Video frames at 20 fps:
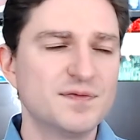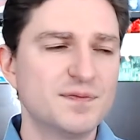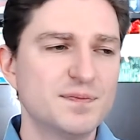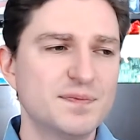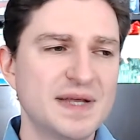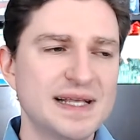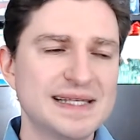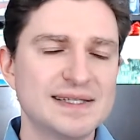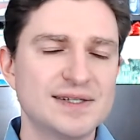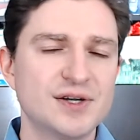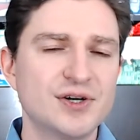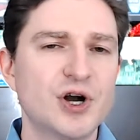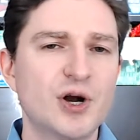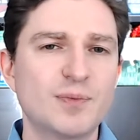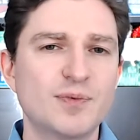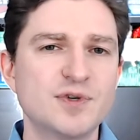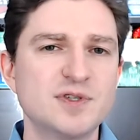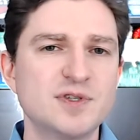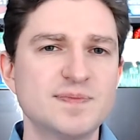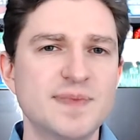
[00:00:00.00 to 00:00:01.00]
based on our
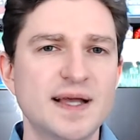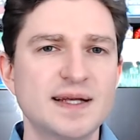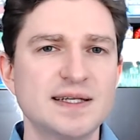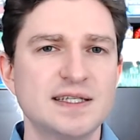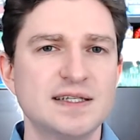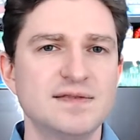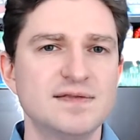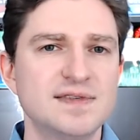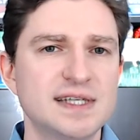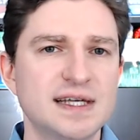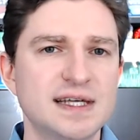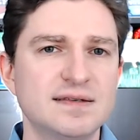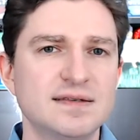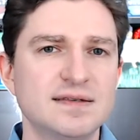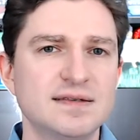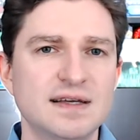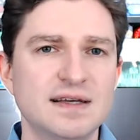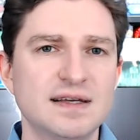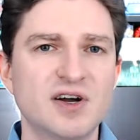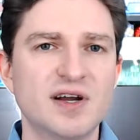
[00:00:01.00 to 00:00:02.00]
perspectives, and
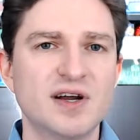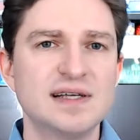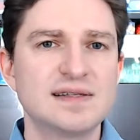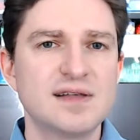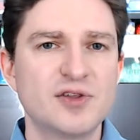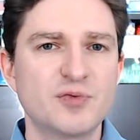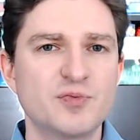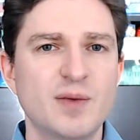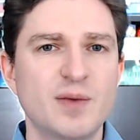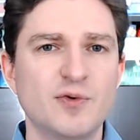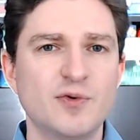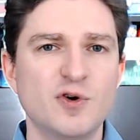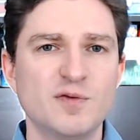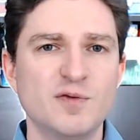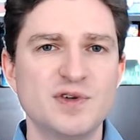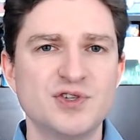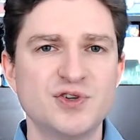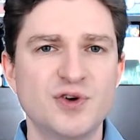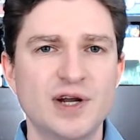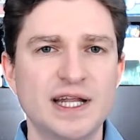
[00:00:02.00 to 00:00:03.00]
various other people will
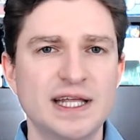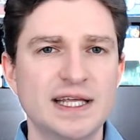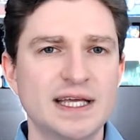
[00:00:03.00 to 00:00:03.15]
be joining in.